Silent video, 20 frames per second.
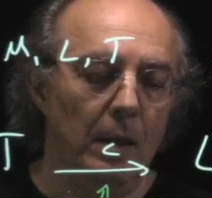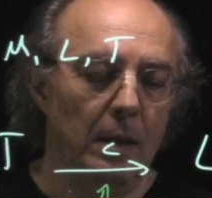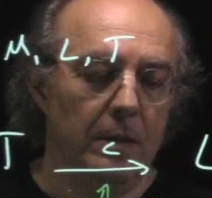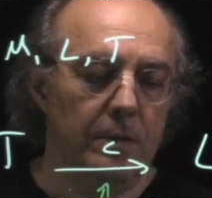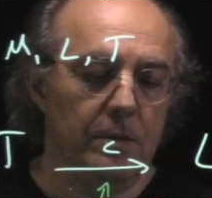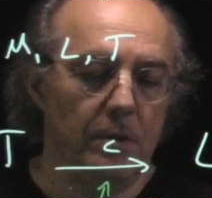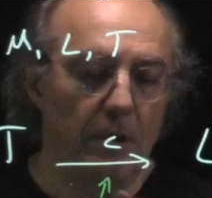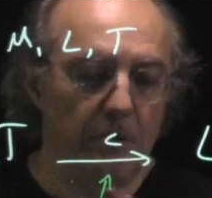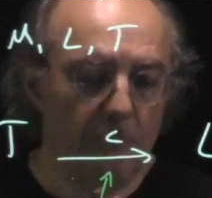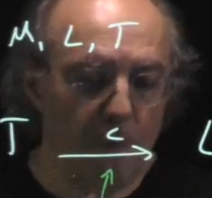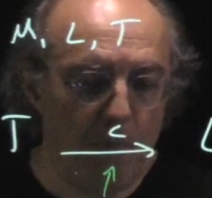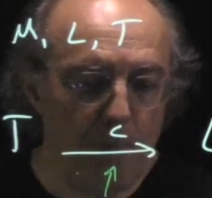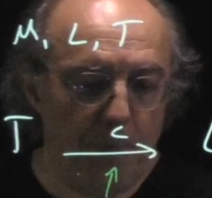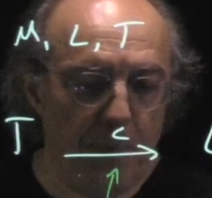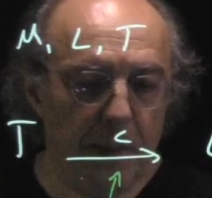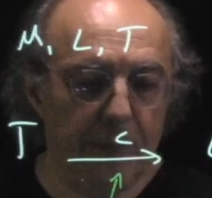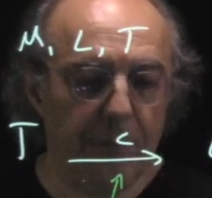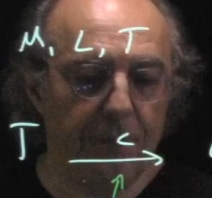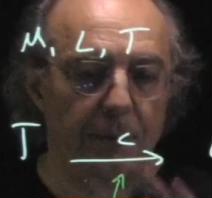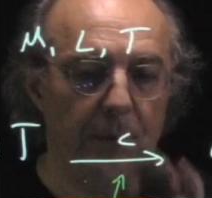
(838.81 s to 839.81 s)
So I
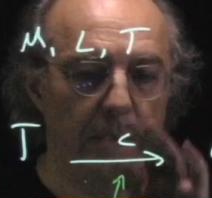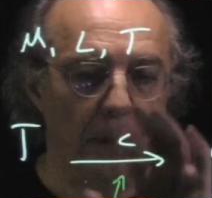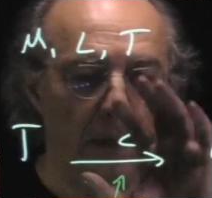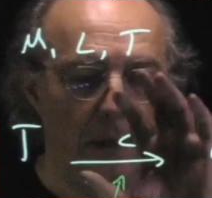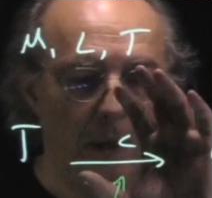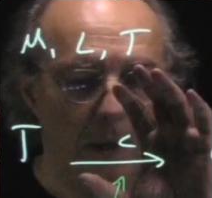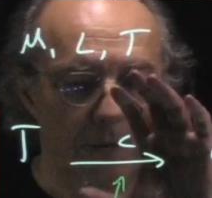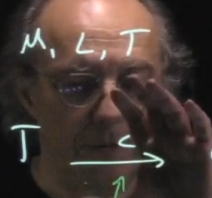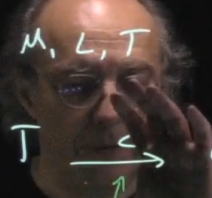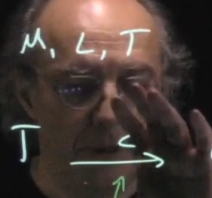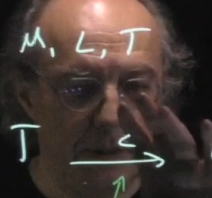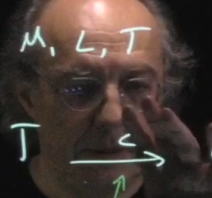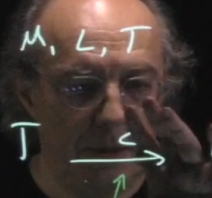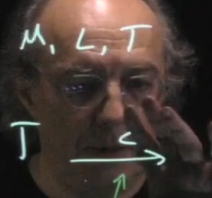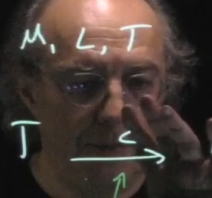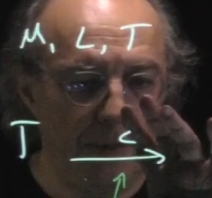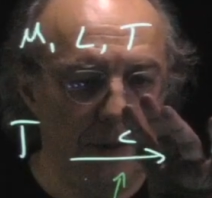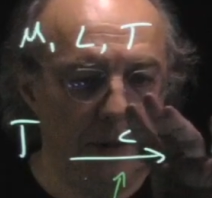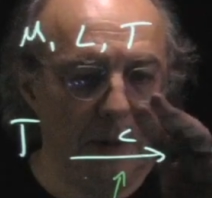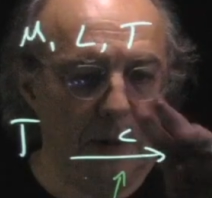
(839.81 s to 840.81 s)
repeat,
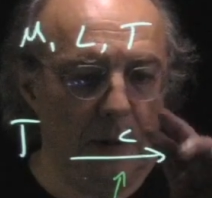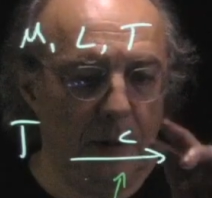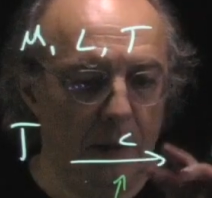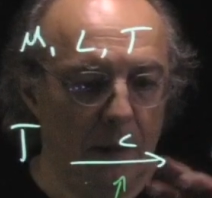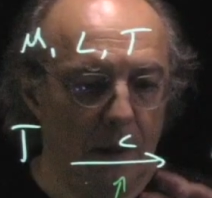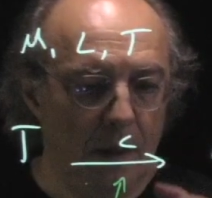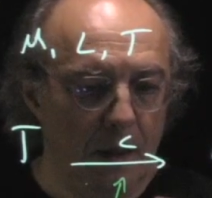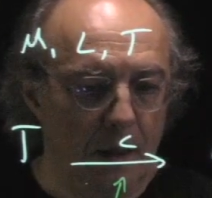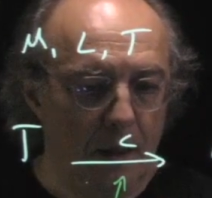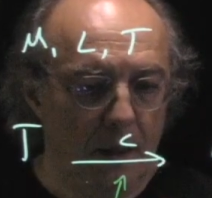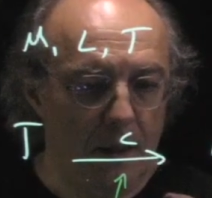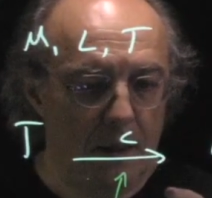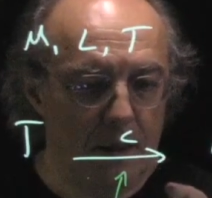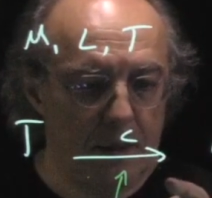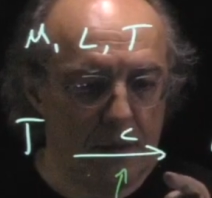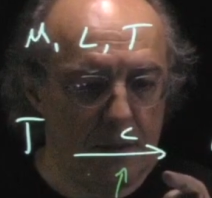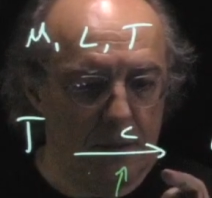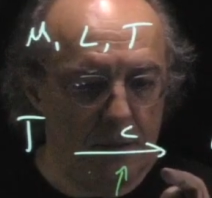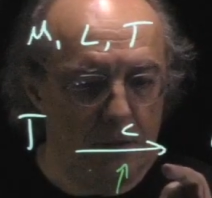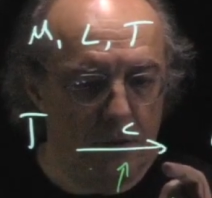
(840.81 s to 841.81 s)
relativity
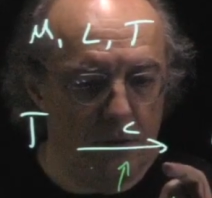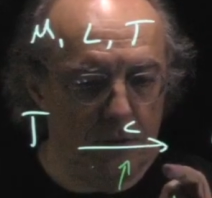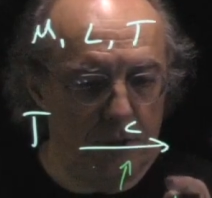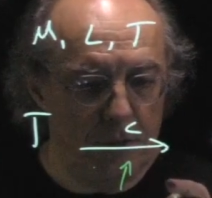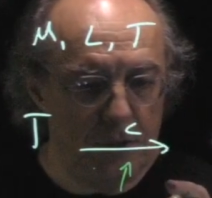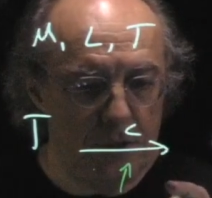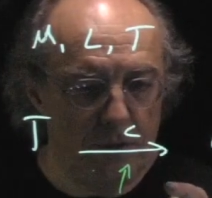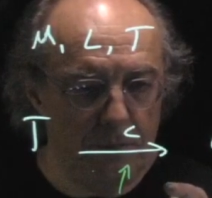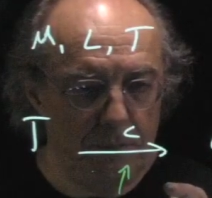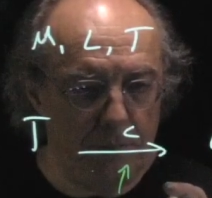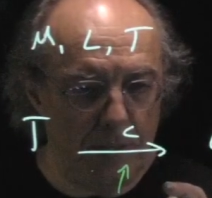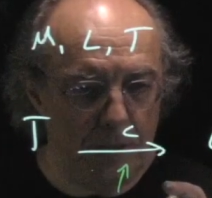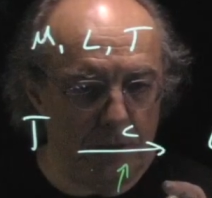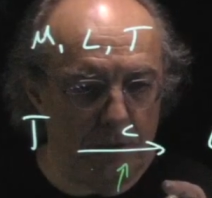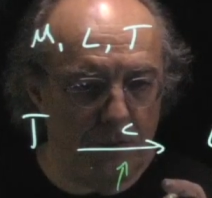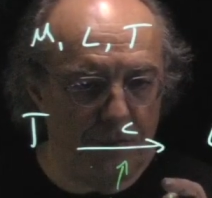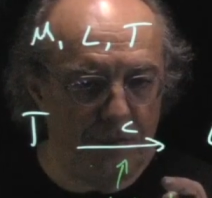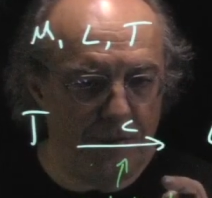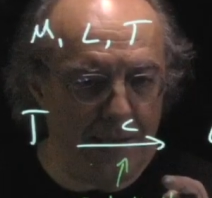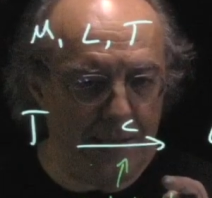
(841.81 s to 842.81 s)
is conditioned by the
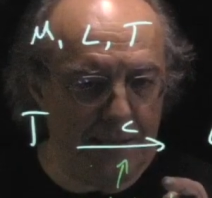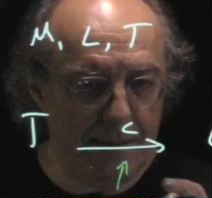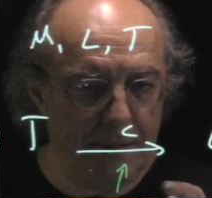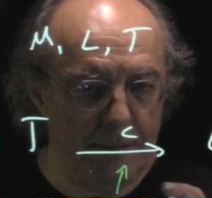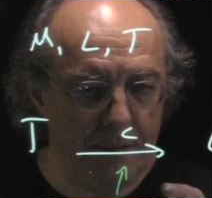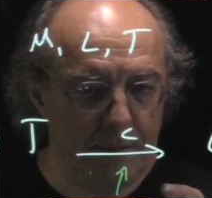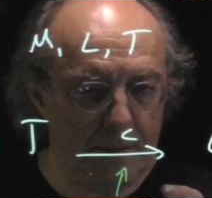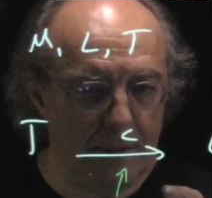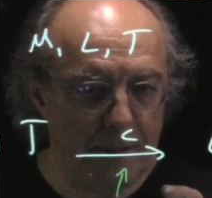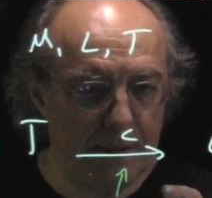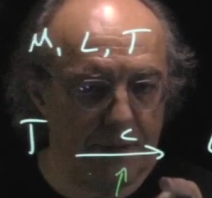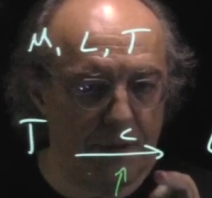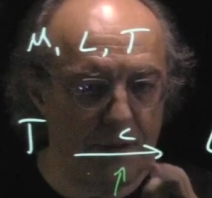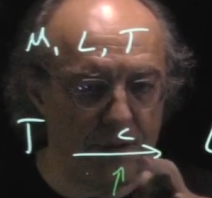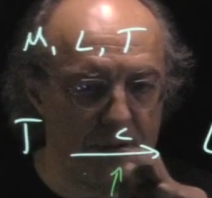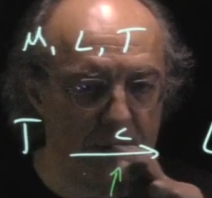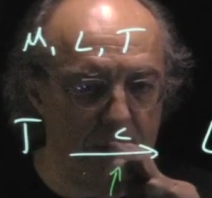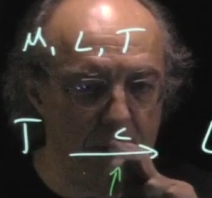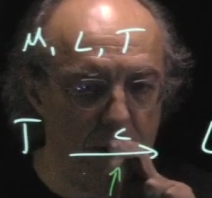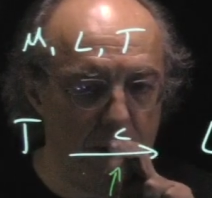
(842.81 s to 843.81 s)
fact that
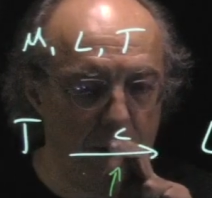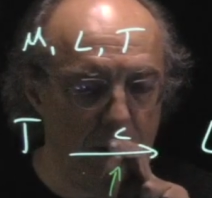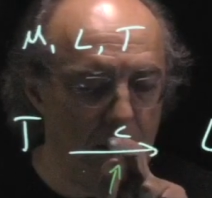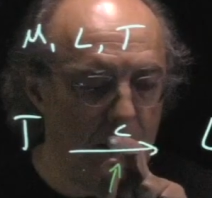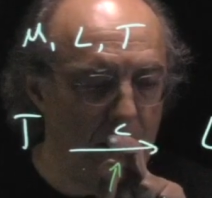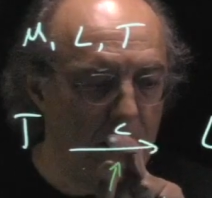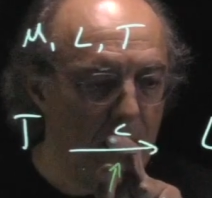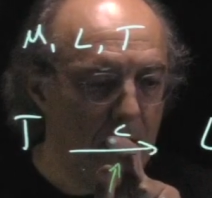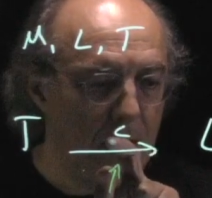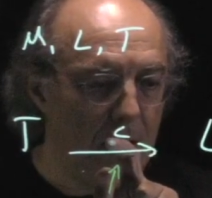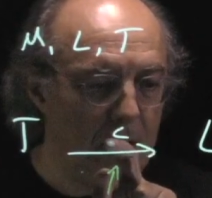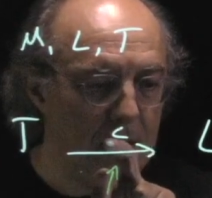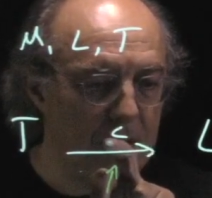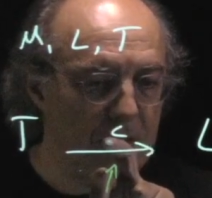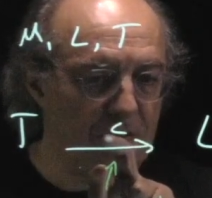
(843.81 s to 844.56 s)
C is